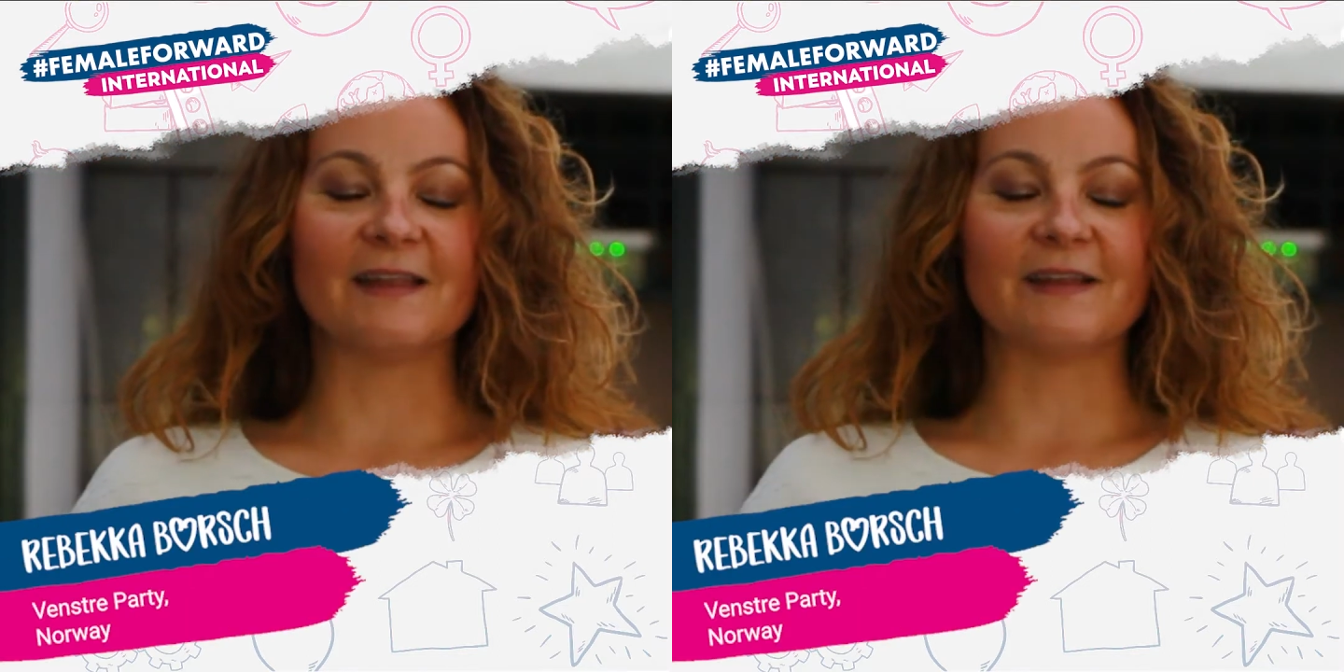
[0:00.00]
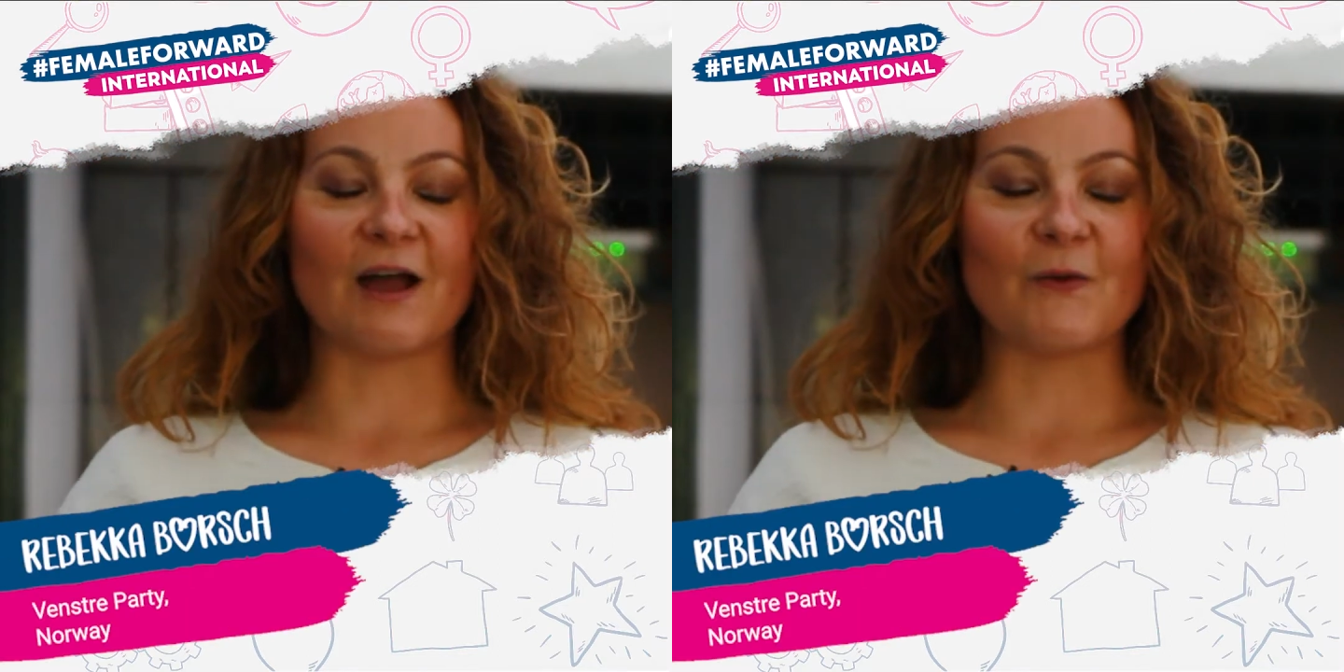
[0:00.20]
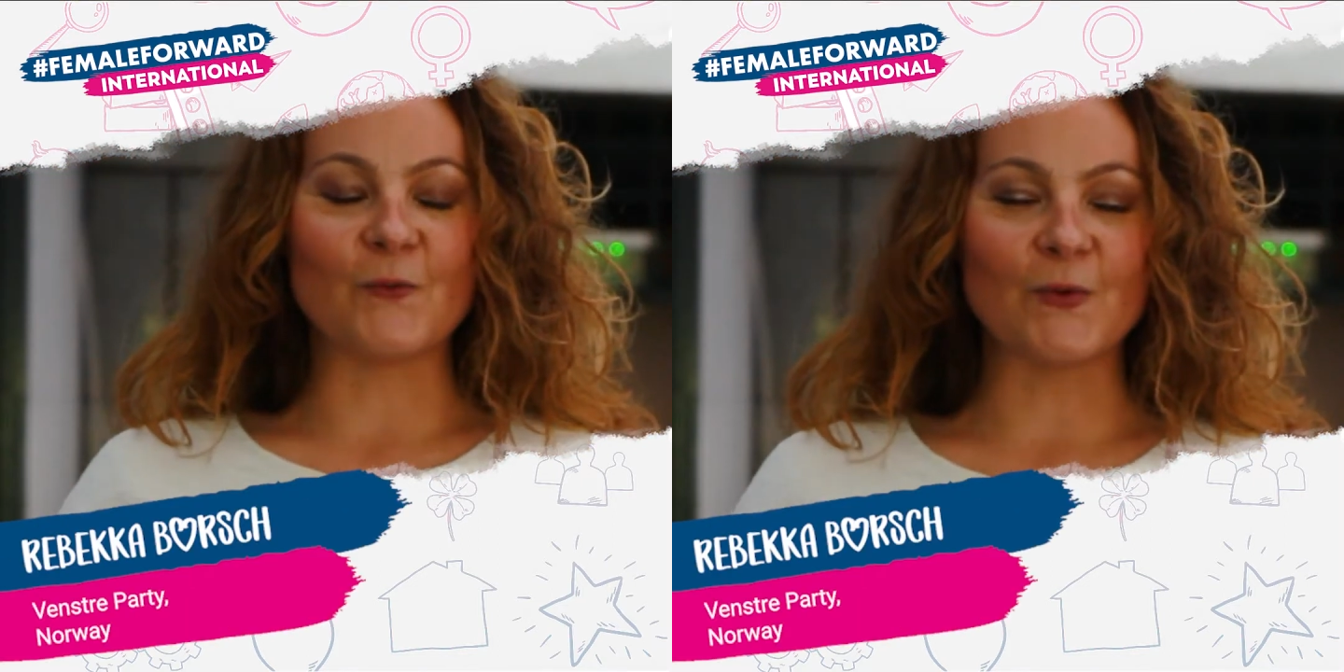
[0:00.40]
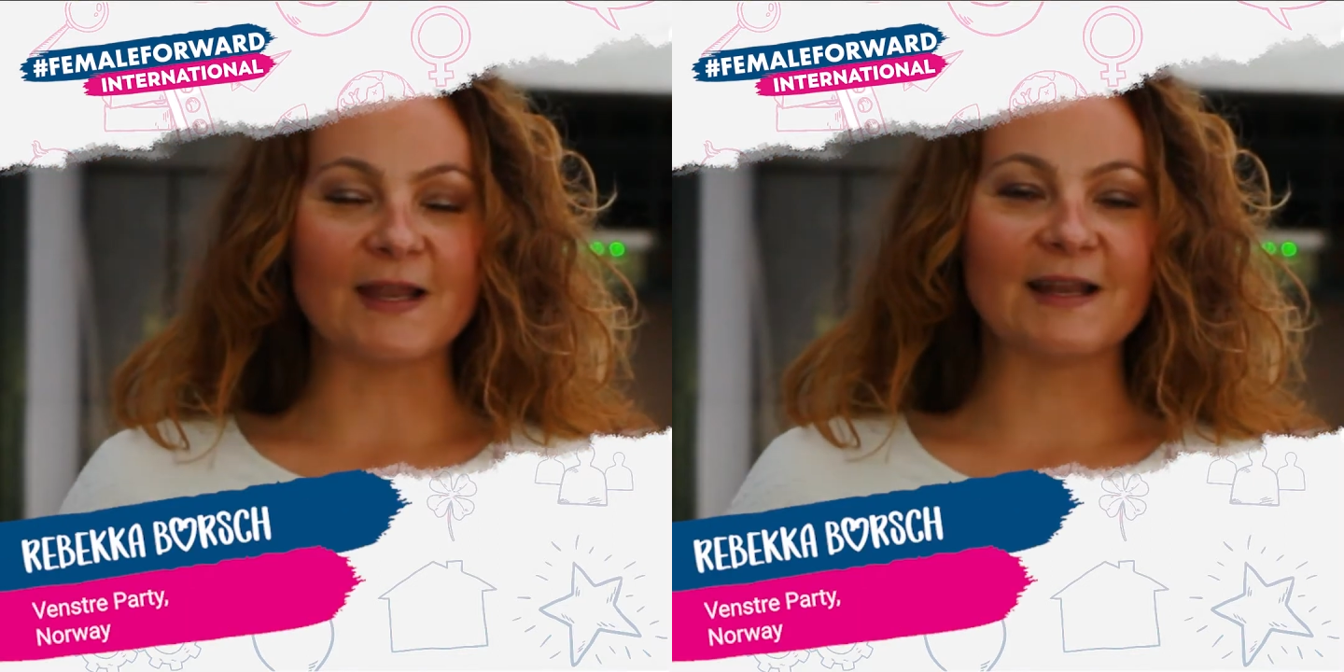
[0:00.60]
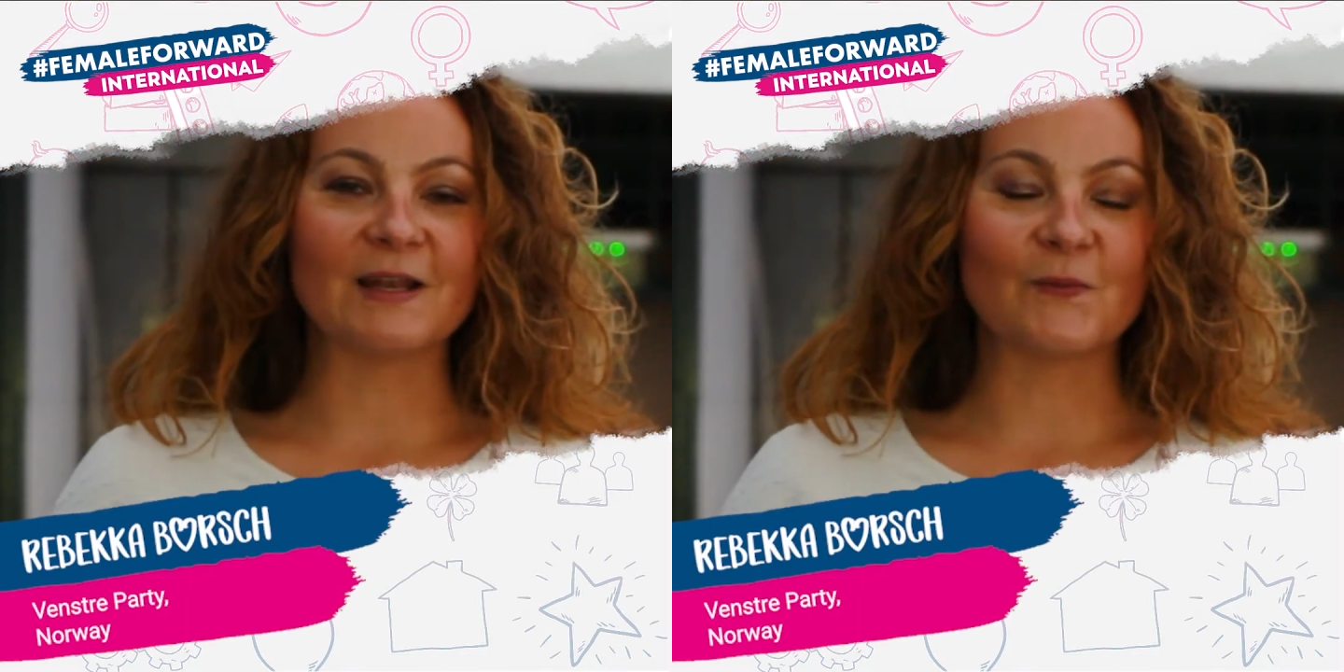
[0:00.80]
and I
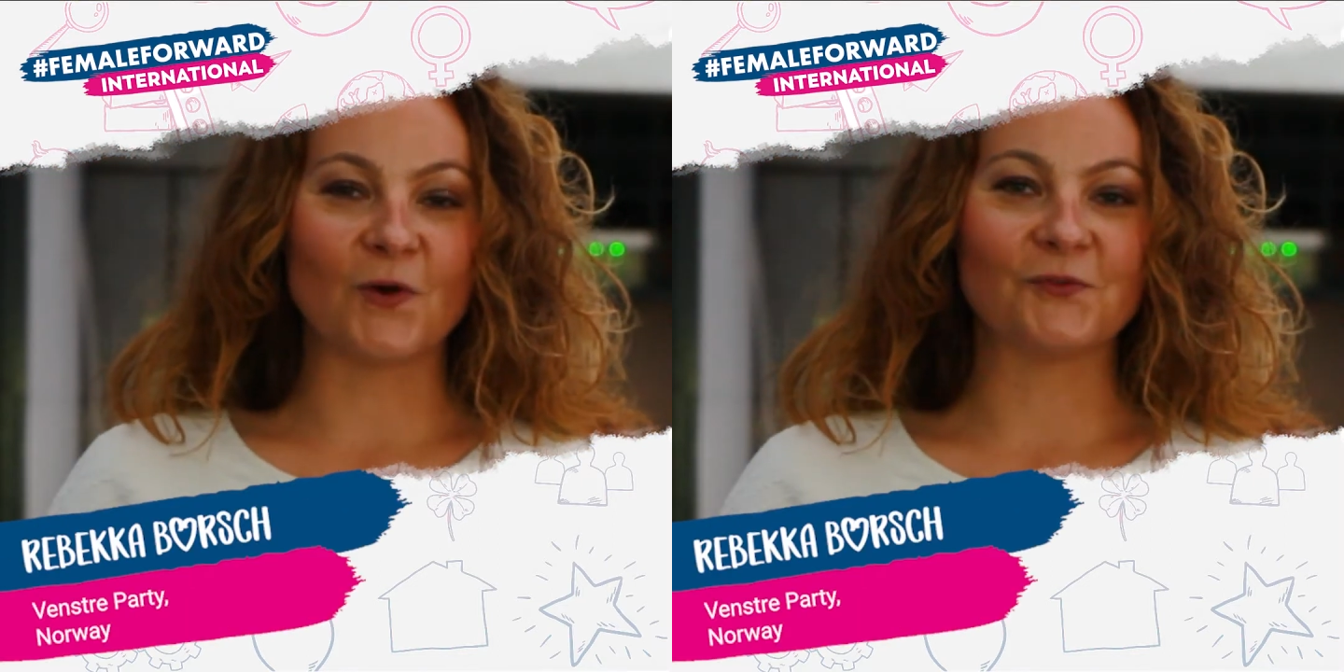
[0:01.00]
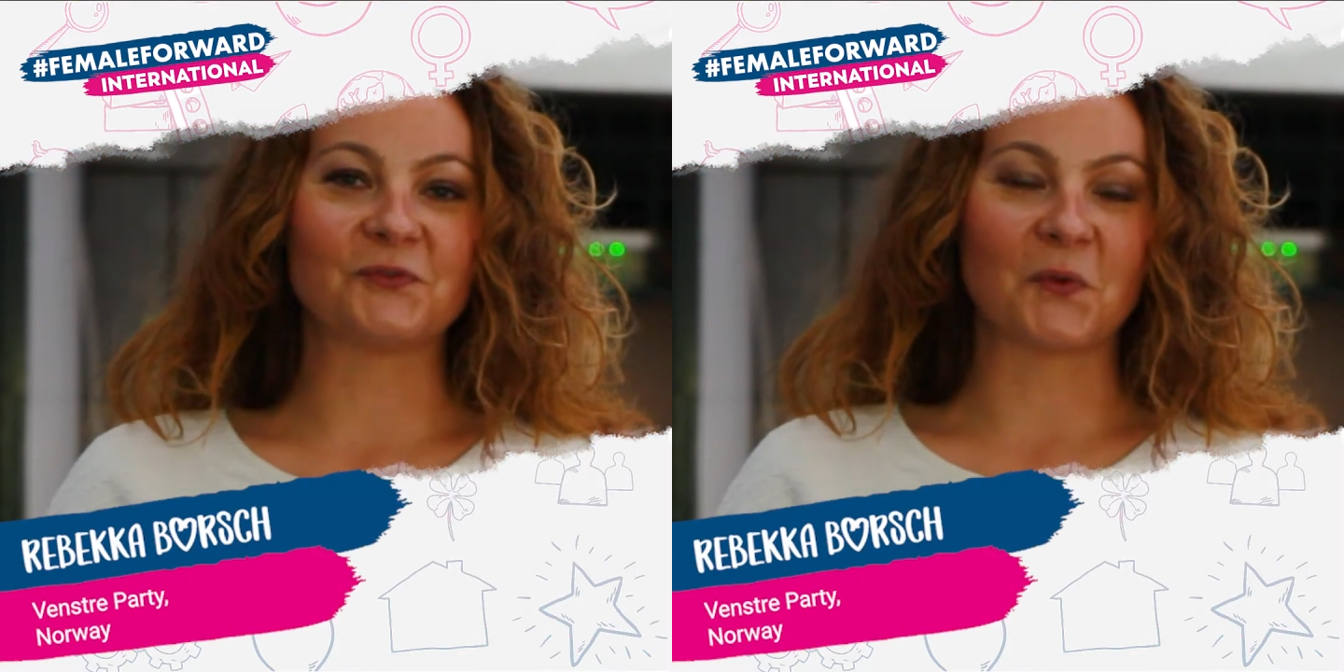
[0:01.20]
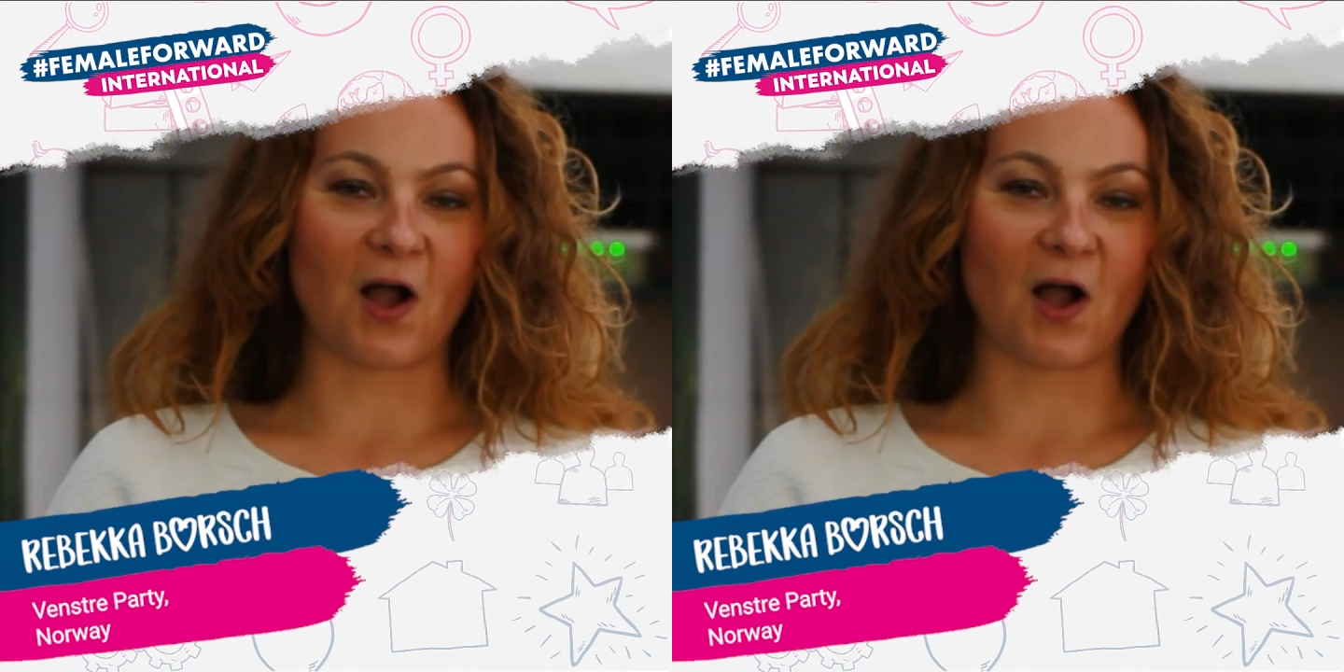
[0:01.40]
really want to